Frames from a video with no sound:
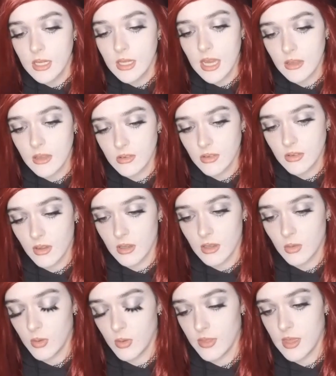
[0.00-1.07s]
The only
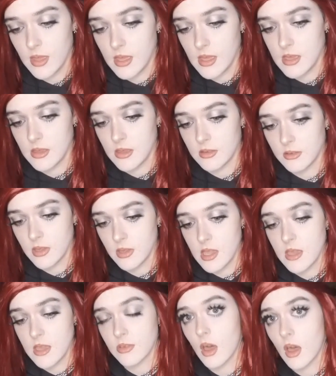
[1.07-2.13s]
downside with it
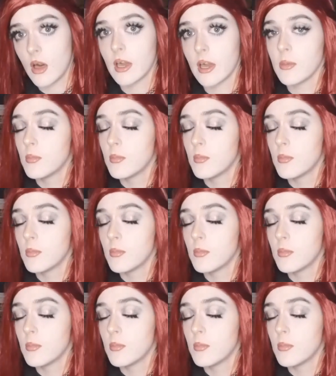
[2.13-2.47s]
is,